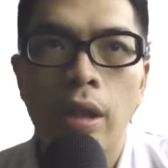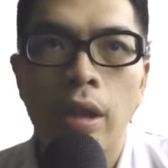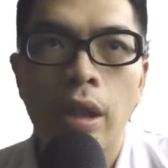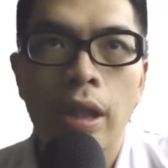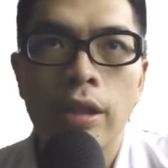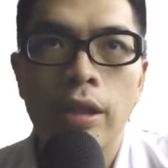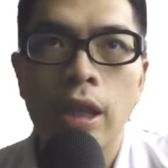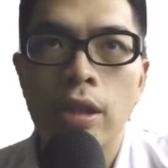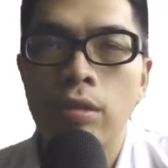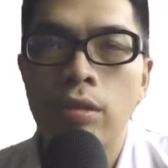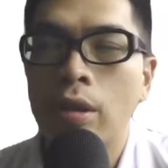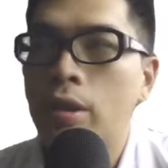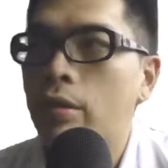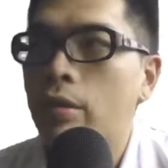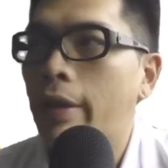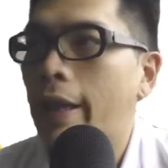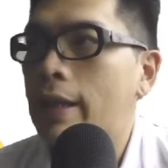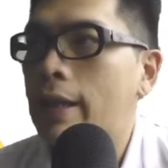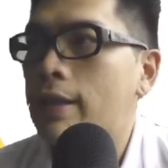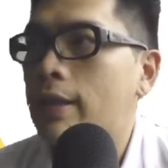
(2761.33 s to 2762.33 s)
just want
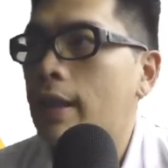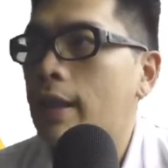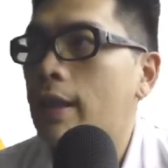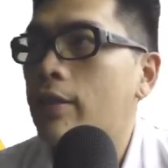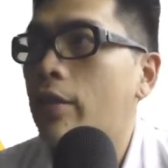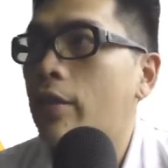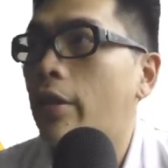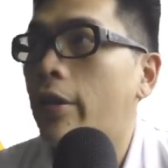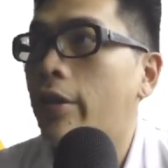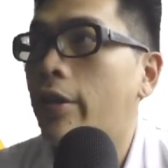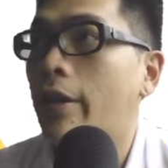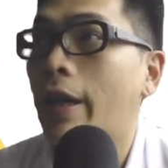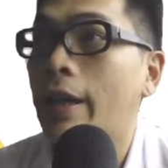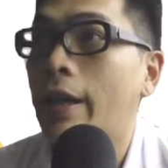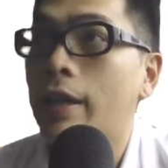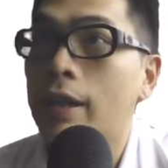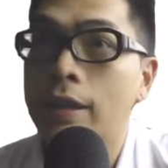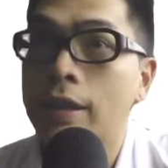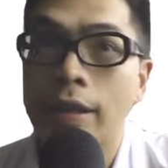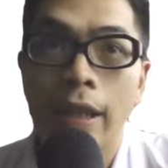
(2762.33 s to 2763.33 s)
to assess all your
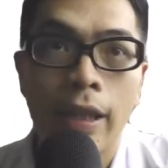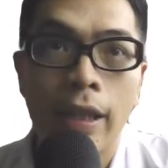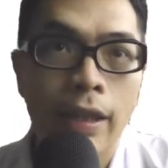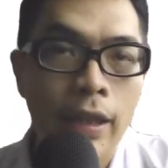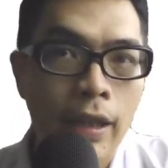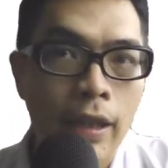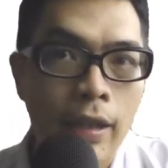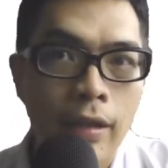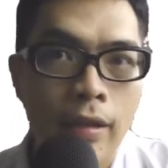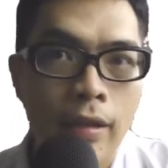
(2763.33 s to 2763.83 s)
understanding.